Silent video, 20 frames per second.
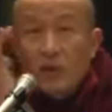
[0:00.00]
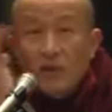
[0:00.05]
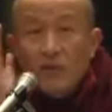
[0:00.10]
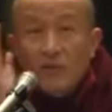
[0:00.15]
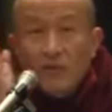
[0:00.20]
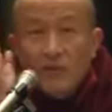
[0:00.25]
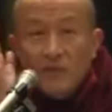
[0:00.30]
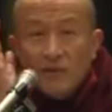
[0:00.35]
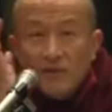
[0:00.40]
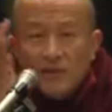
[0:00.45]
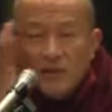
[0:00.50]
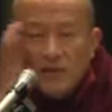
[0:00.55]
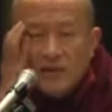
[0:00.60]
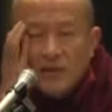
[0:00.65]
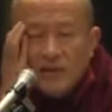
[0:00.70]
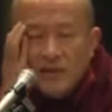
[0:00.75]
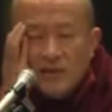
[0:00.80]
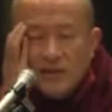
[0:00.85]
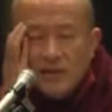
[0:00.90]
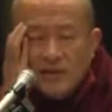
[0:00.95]
looking for
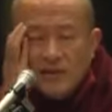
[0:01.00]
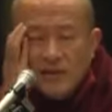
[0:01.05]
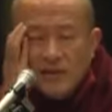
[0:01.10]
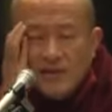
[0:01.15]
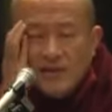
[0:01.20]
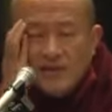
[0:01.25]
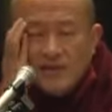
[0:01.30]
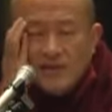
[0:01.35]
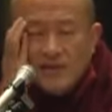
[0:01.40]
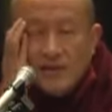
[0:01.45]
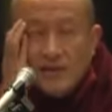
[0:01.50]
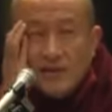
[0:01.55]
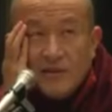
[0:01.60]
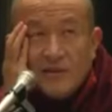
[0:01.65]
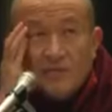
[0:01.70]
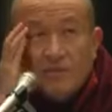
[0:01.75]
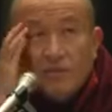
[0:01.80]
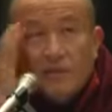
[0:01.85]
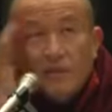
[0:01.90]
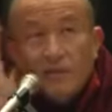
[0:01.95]
dakinis, if it
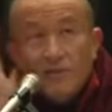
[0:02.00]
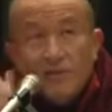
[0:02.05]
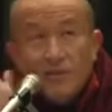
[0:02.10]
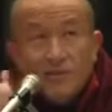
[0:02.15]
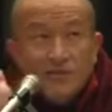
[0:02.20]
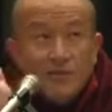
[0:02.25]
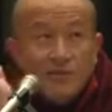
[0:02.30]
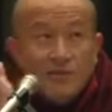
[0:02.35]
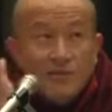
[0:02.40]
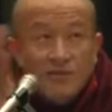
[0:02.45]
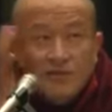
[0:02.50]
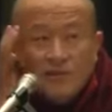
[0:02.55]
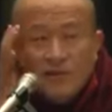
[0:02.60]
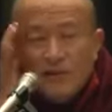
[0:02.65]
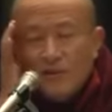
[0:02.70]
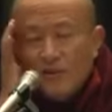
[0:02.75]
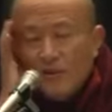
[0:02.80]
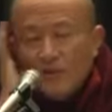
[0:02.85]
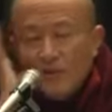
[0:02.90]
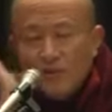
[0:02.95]
is some
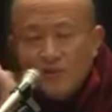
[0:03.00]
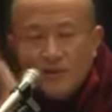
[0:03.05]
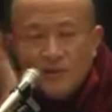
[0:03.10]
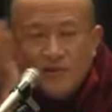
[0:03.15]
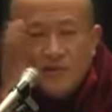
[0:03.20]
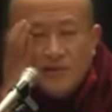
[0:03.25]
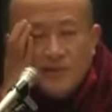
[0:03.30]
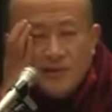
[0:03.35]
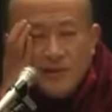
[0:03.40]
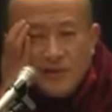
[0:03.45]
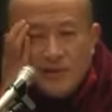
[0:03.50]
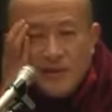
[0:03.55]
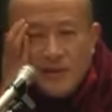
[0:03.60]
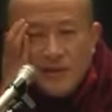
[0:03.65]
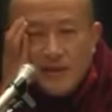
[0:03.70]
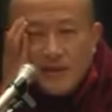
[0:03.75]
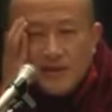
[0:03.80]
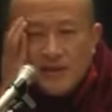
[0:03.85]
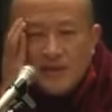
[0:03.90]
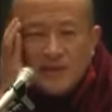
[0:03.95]
beautiful, wholesome
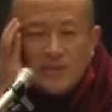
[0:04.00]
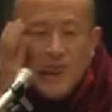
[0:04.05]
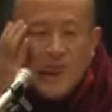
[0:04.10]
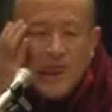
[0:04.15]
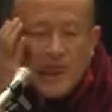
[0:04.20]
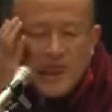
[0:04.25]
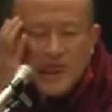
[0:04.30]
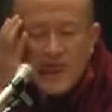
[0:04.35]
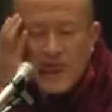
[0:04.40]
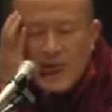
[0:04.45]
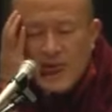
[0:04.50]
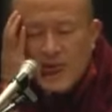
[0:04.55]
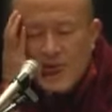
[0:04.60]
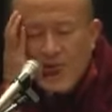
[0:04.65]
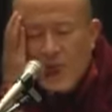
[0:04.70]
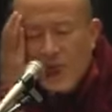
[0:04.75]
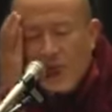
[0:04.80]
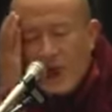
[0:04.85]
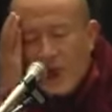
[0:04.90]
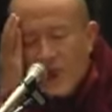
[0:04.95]
this. Some people are
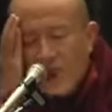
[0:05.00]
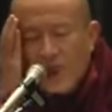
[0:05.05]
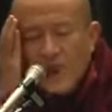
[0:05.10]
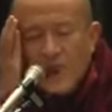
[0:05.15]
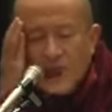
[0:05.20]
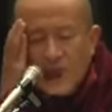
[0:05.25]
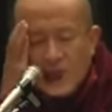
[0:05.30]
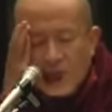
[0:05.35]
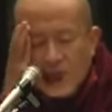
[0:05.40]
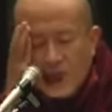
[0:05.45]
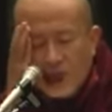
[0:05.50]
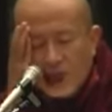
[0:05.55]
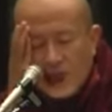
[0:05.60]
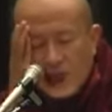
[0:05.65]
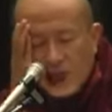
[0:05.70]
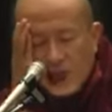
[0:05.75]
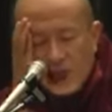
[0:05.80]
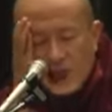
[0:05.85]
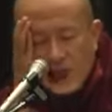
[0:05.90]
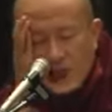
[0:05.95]
very proud of thinking
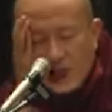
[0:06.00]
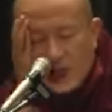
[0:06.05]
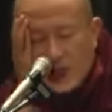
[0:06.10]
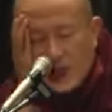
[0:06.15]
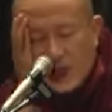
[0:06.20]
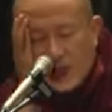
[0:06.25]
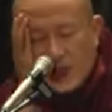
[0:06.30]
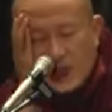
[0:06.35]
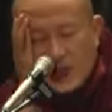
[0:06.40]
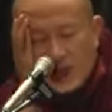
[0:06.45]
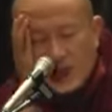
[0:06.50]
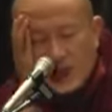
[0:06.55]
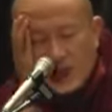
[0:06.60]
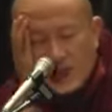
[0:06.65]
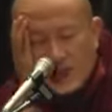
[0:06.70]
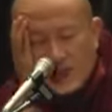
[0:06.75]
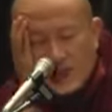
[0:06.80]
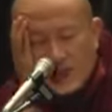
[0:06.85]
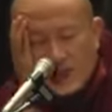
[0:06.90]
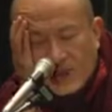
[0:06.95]
that they are the dakini.
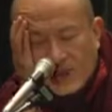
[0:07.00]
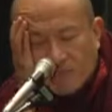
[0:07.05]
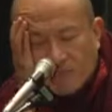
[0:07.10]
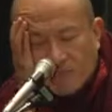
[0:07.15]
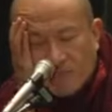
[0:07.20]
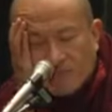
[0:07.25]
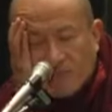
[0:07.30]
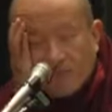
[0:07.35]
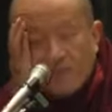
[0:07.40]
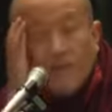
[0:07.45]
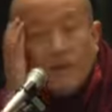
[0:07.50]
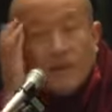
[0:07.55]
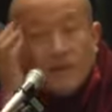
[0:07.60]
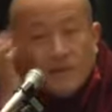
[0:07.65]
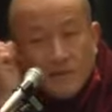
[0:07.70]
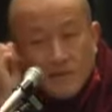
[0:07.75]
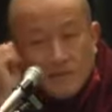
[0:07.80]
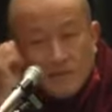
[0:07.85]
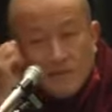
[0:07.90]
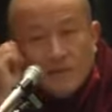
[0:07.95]

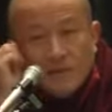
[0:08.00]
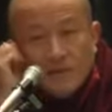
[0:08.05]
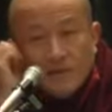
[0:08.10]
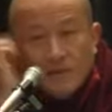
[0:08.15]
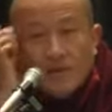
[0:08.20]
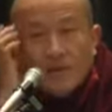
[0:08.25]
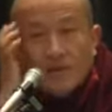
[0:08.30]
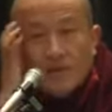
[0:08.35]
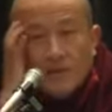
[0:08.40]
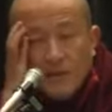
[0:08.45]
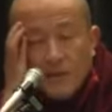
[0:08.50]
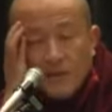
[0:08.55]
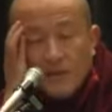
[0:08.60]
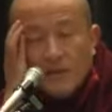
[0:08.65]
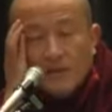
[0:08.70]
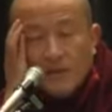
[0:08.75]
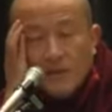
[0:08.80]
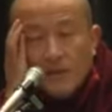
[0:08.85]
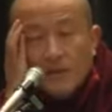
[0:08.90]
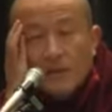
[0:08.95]
But
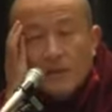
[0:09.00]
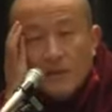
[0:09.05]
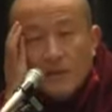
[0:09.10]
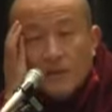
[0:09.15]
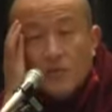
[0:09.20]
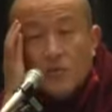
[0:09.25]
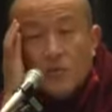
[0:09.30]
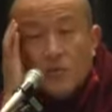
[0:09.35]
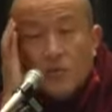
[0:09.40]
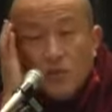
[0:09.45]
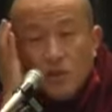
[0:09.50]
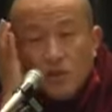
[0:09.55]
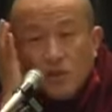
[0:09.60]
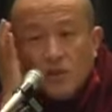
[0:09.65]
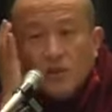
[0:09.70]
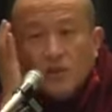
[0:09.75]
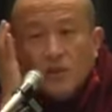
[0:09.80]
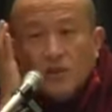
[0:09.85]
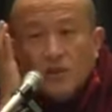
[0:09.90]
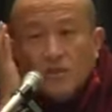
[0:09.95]
dakini is
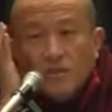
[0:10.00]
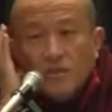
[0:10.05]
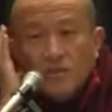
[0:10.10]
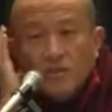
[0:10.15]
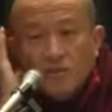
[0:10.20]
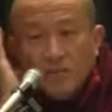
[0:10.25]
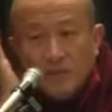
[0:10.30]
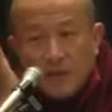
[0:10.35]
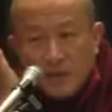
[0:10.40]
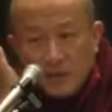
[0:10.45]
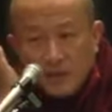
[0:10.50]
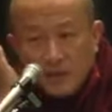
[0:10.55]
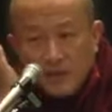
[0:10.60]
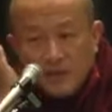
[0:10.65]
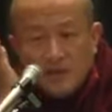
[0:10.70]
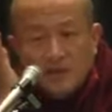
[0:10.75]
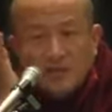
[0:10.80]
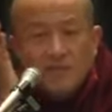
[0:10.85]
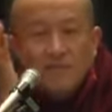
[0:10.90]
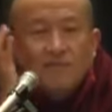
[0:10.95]
worse than
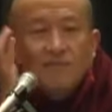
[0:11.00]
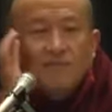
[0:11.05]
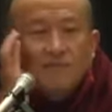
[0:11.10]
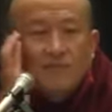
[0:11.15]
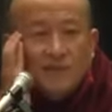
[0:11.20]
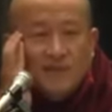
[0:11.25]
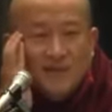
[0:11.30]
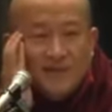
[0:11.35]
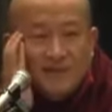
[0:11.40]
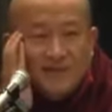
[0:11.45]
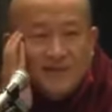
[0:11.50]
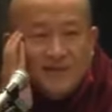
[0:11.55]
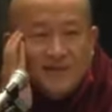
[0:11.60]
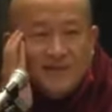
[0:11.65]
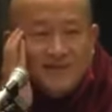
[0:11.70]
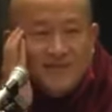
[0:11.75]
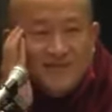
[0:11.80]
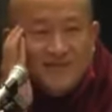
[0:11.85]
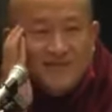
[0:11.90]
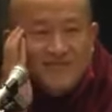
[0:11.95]
bitch,
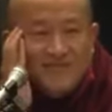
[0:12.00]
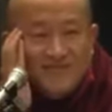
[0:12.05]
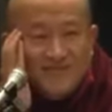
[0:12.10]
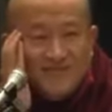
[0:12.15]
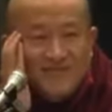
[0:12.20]
basically.